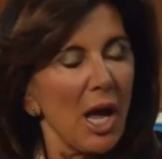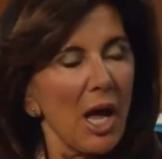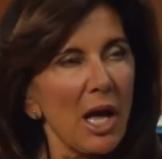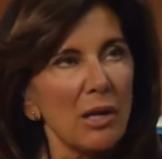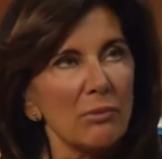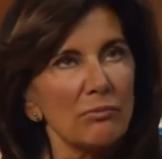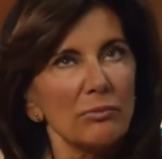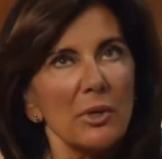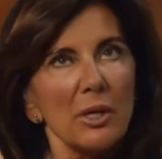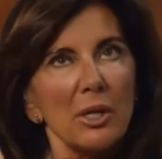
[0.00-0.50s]

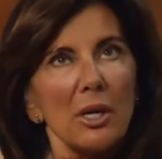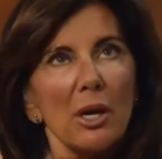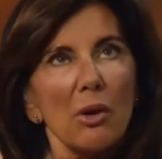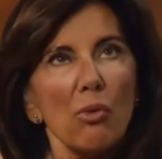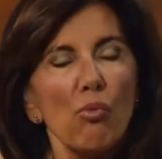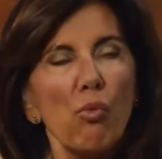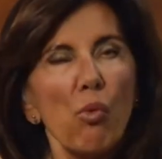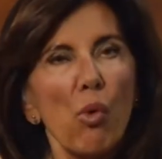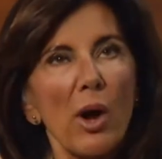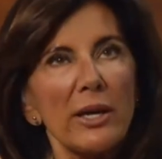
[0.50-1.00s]
Um,
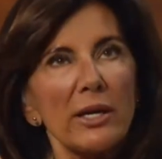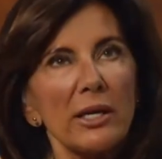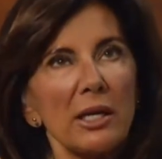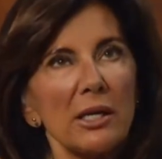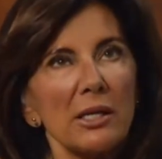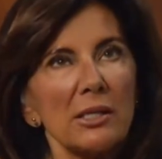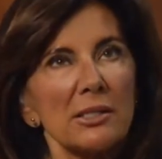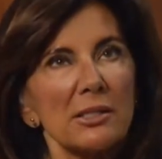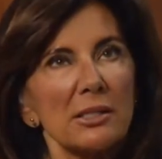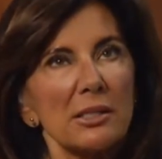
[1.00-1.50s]
what
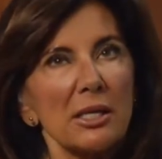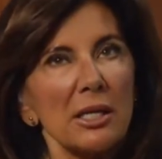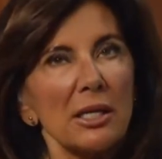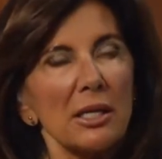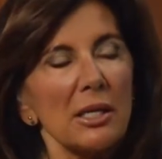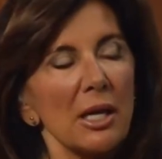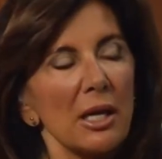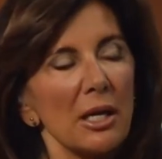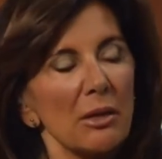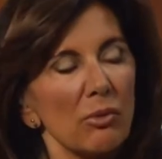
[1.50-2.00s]
is
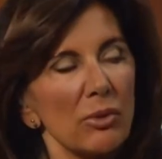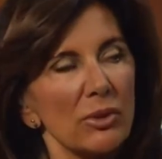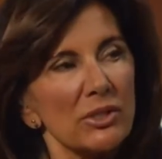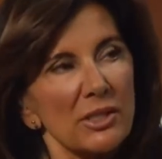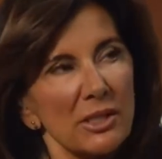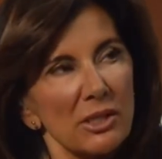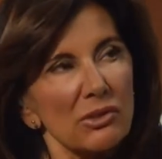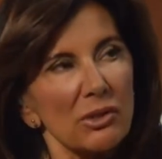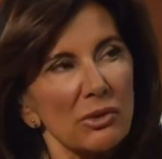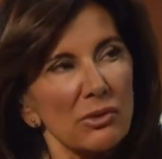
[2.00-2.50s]
the uh,
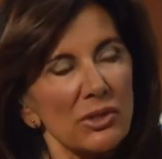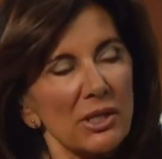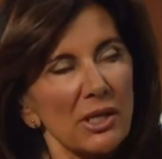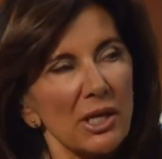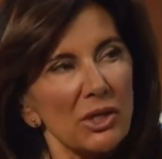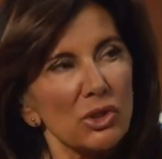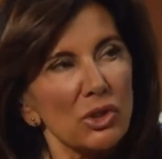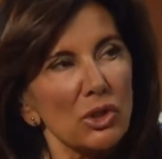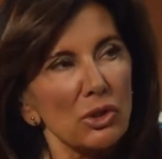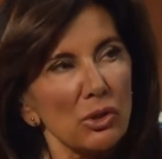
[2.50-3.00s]
what's the
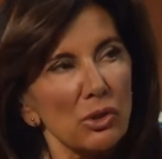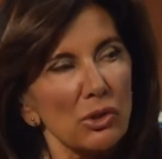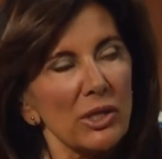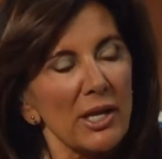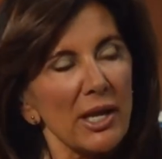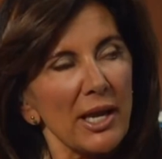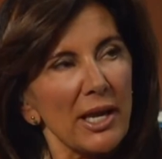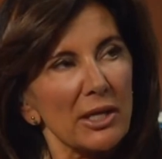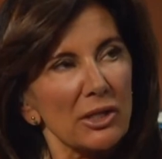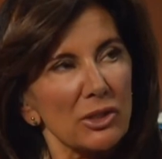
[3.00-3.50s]
association
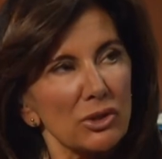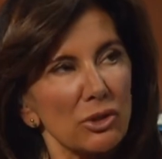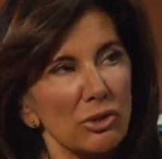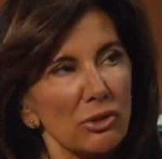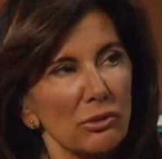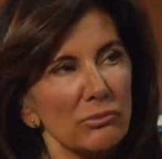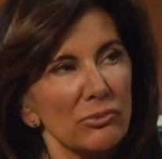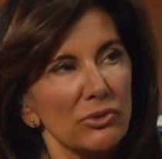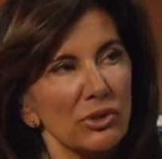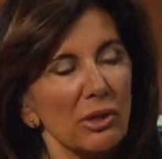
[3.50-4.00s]
looking at in
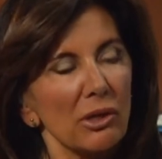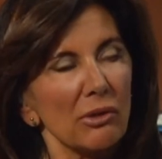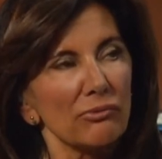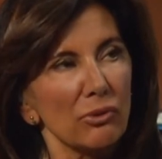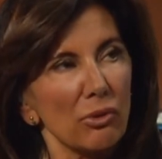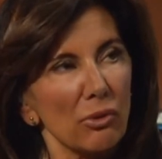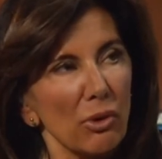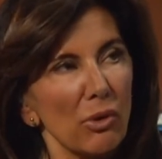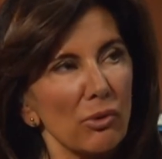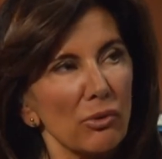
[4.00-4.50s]
terms
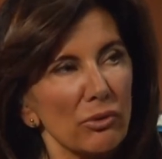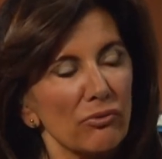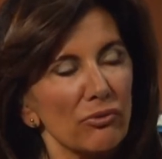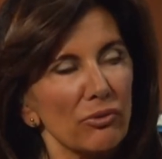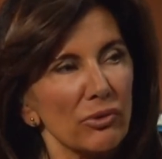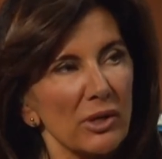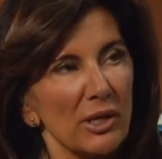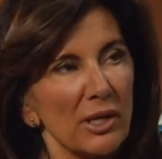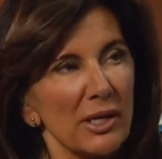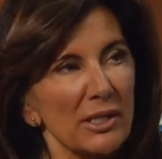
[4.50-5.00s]
of growth
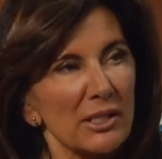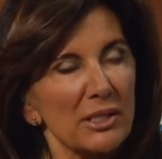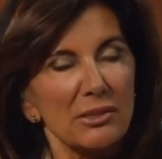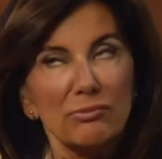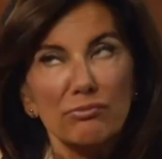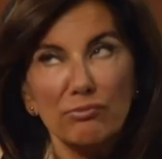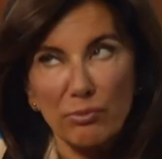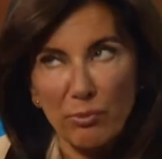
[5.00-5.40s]
for the next